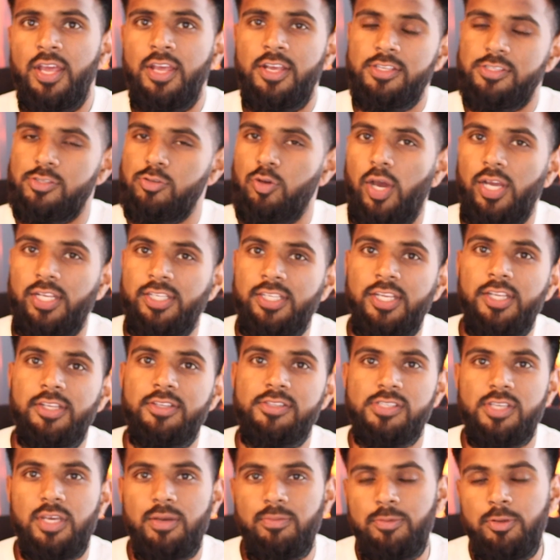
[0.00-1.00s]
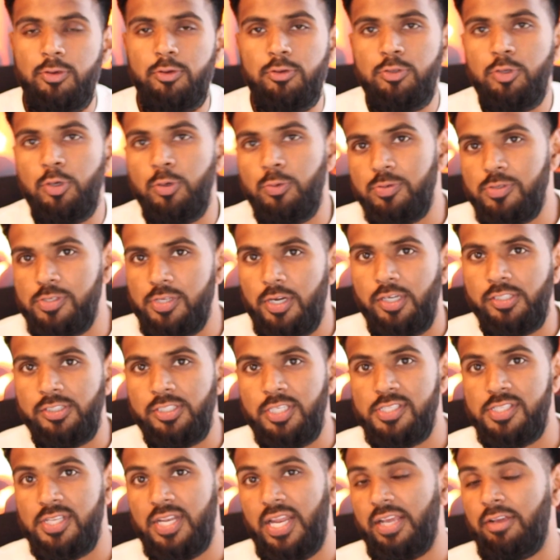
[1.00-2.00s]
So I did some YouTube
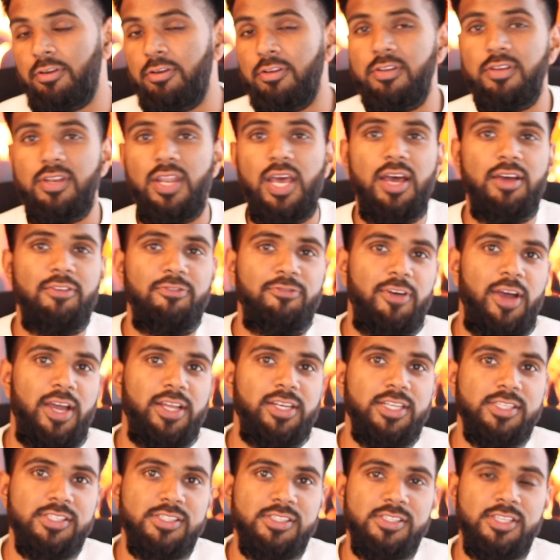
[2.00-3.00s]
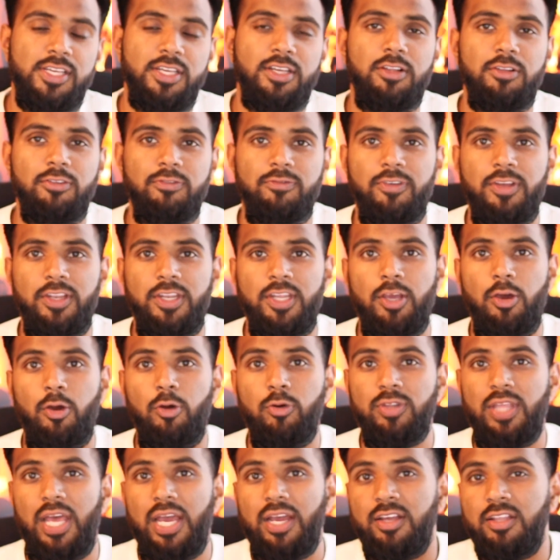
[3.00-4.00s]
searches and I could not find a single video
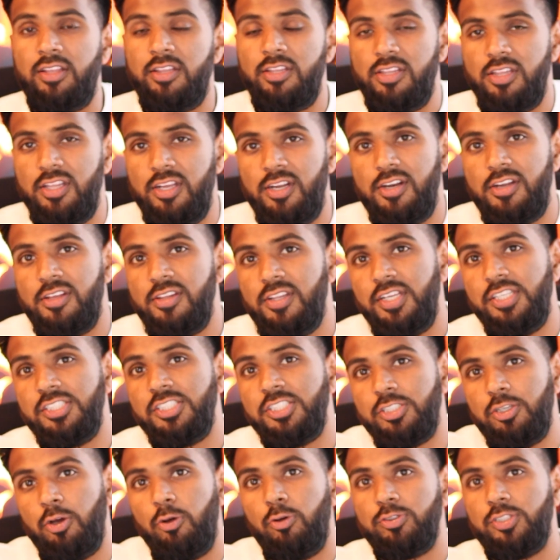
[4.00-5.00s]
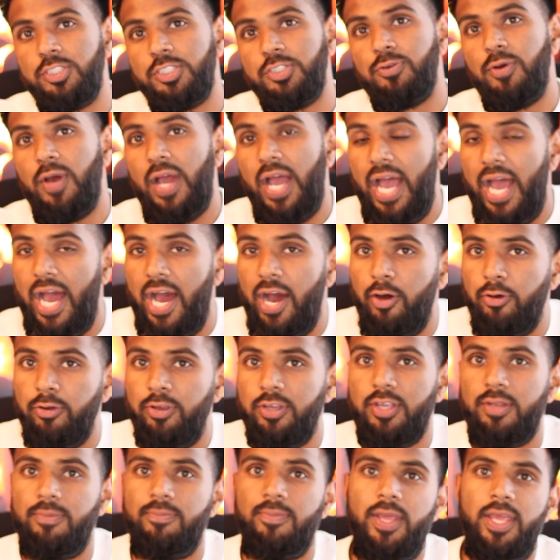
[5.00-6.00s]
that clearly showed you how you
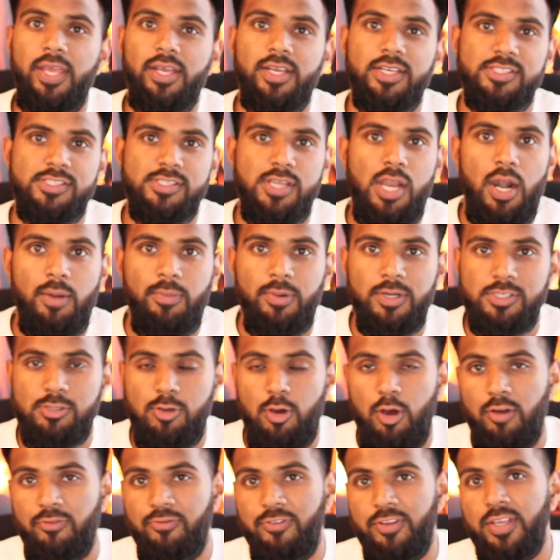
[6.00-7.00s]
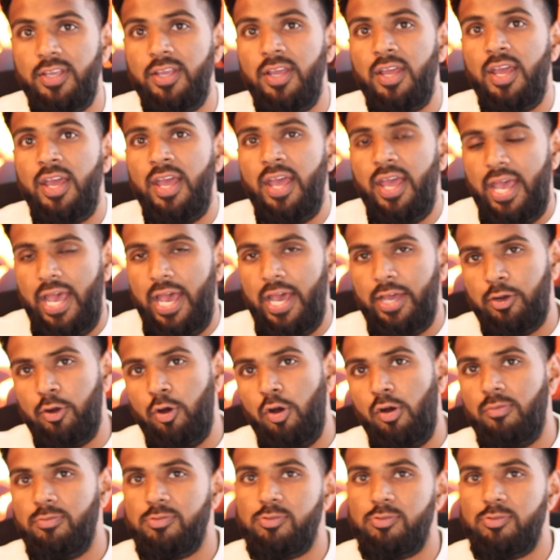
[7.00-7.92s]
can make a Starbucks coffee at home.